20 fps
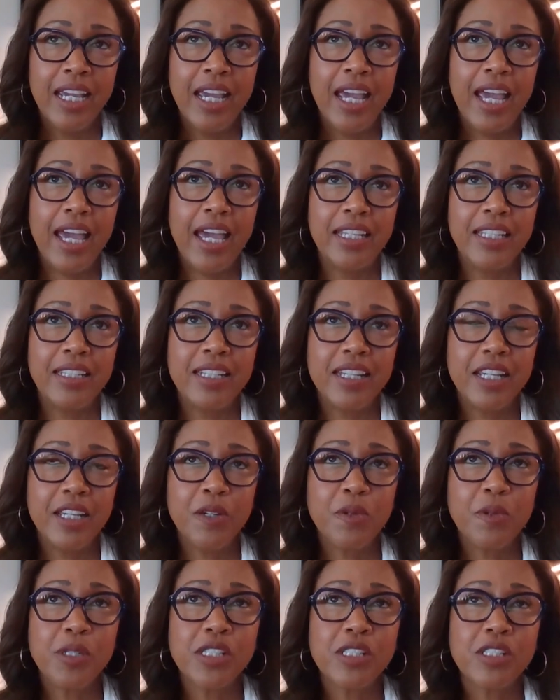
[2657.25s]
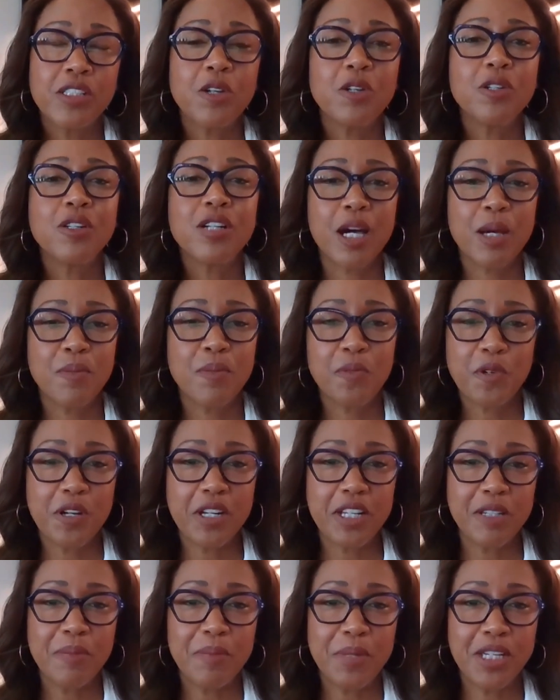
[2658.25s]
And it was so
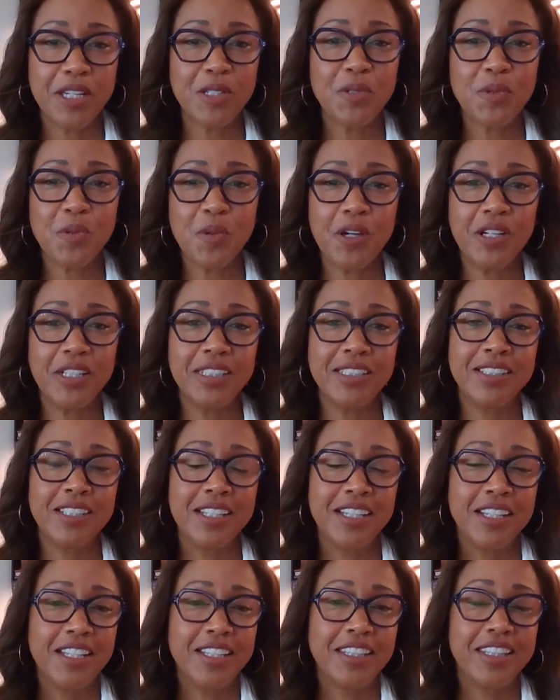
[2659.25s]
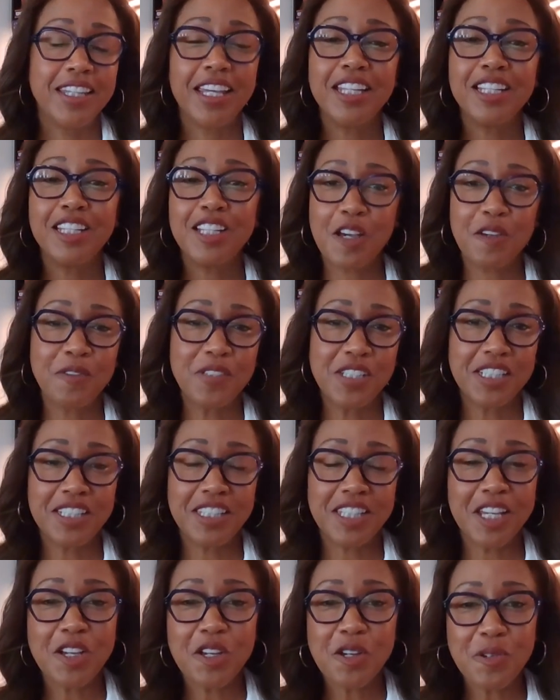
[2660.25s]
comforting because one, they loved it.
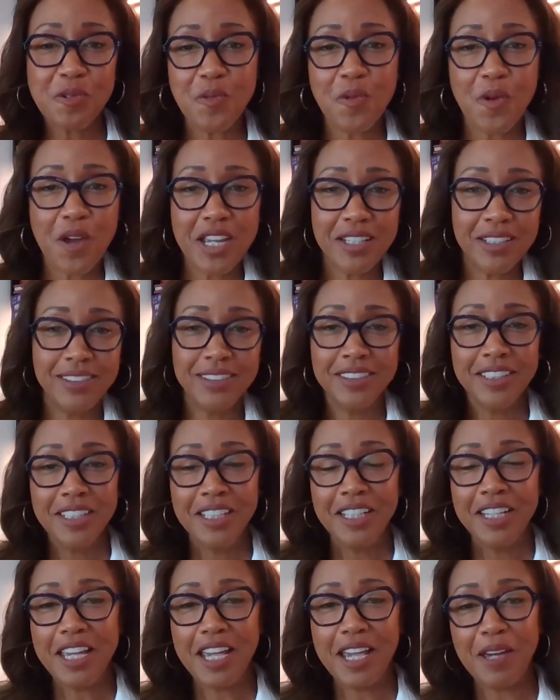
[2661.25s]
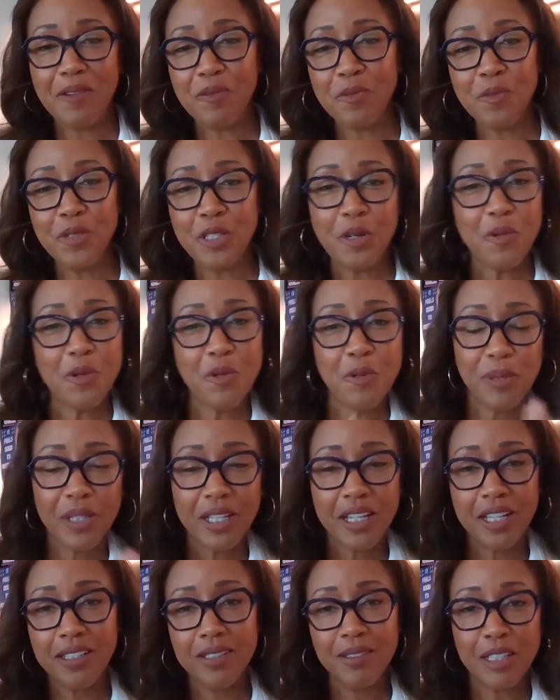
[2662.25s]
They couldn't wait. And, we would
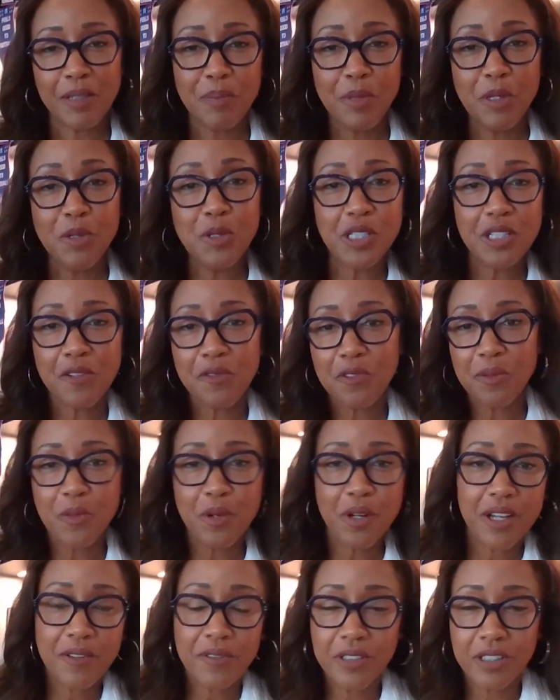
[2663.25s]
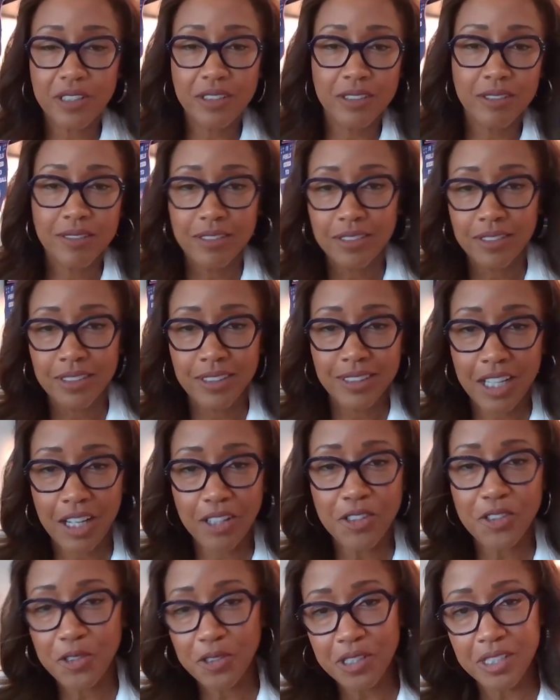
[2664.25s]
play like music from whatever
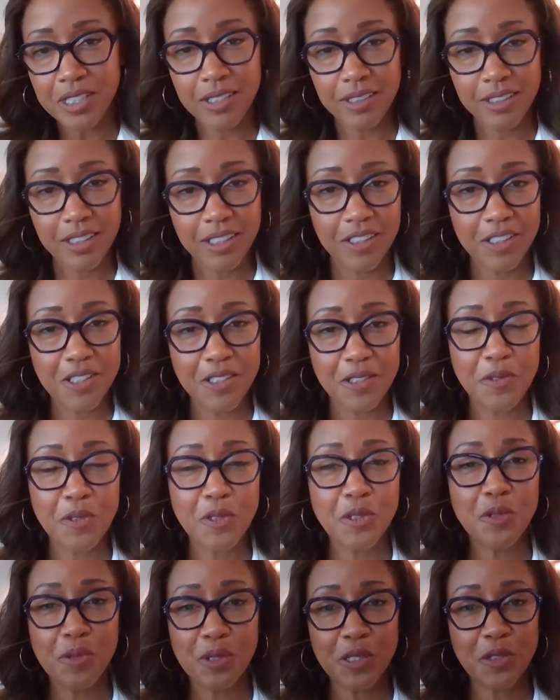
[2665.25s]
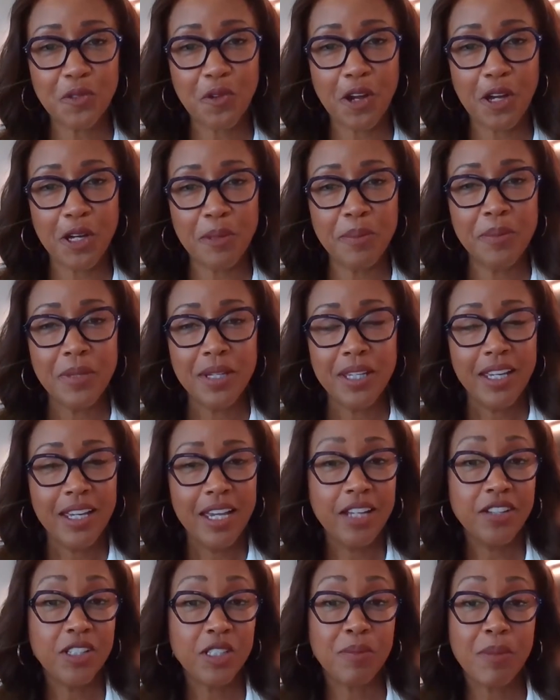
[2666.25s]
country, the food was from,
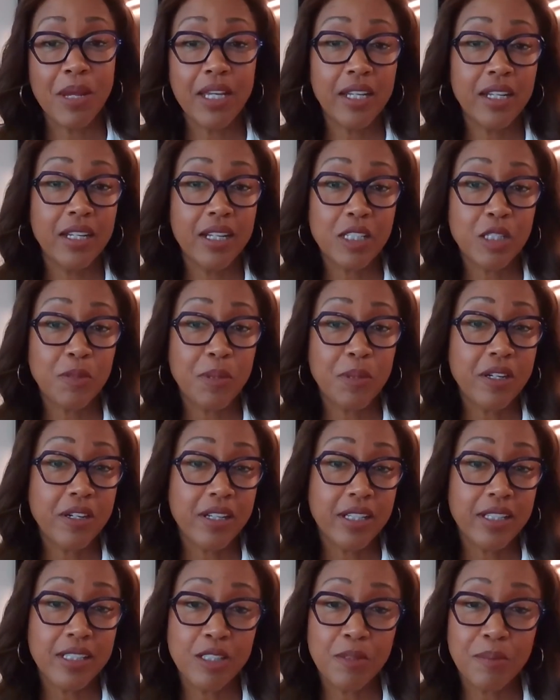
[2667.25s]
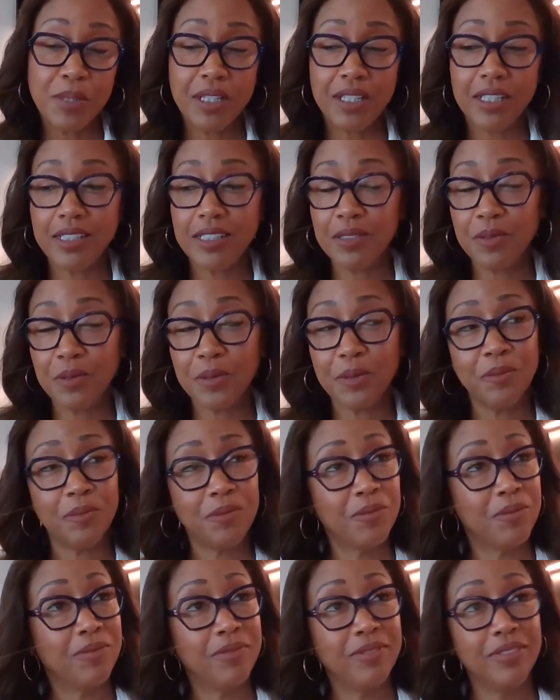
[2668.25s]
and just make it an experience because
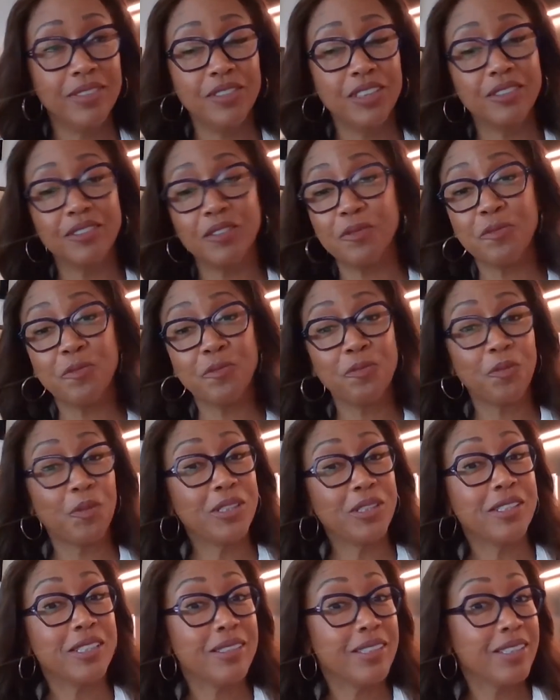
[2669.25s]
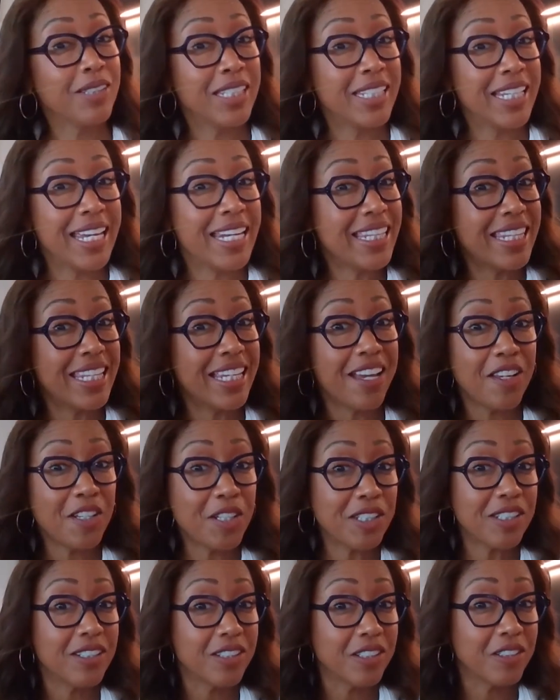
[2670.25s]
there wasn't anything
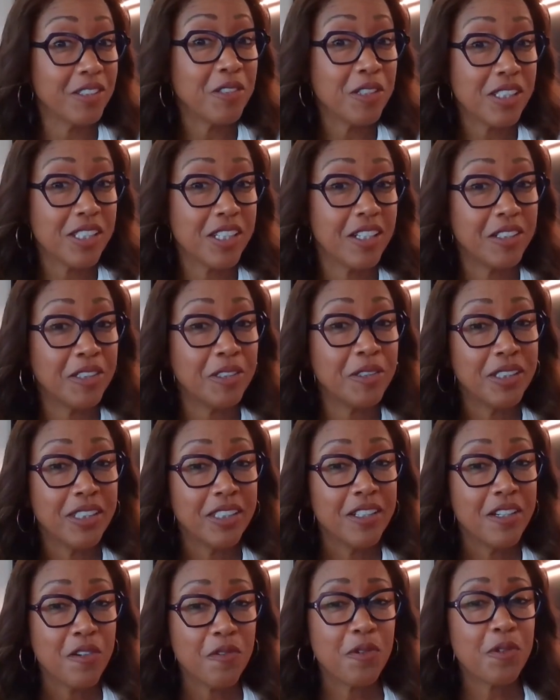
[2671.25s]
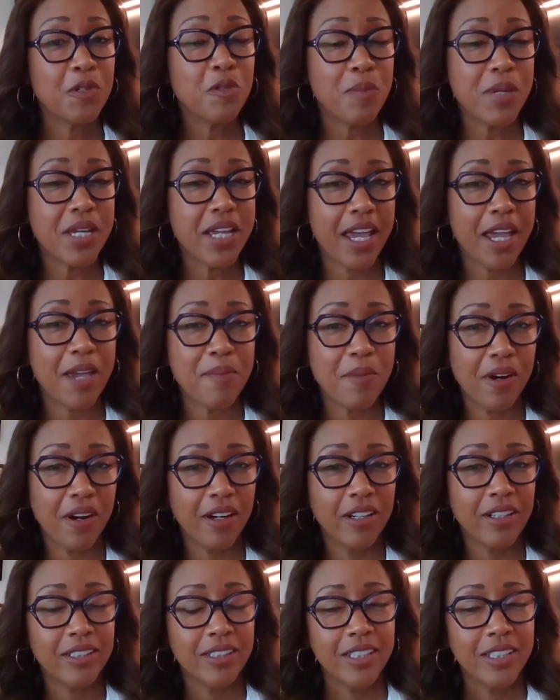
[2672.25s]
else to do. So food became
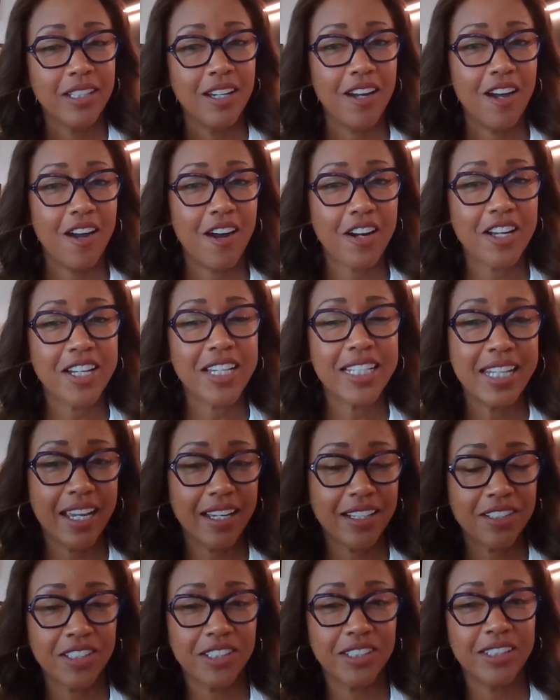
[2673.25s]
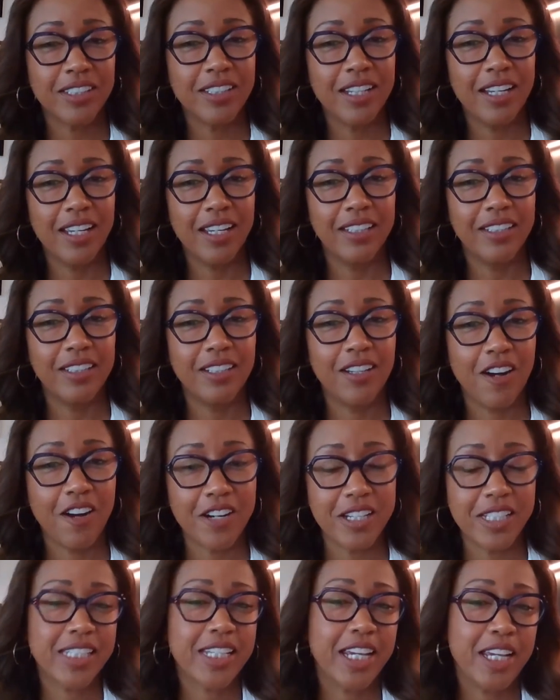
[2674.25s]
our connection and our
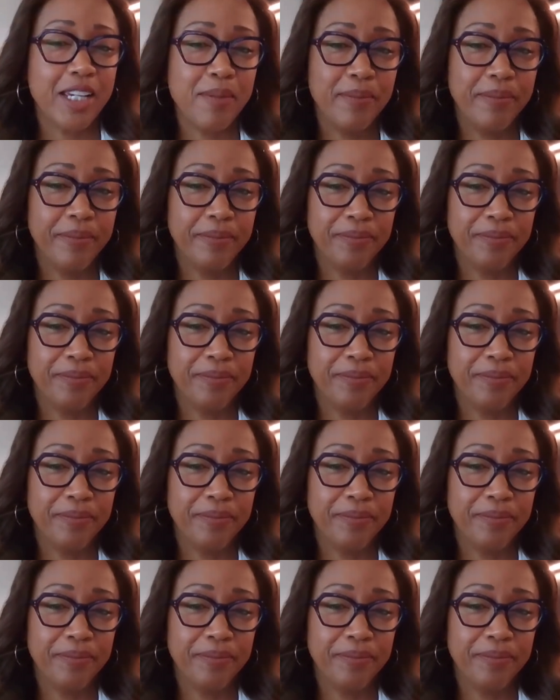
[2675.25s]
escape.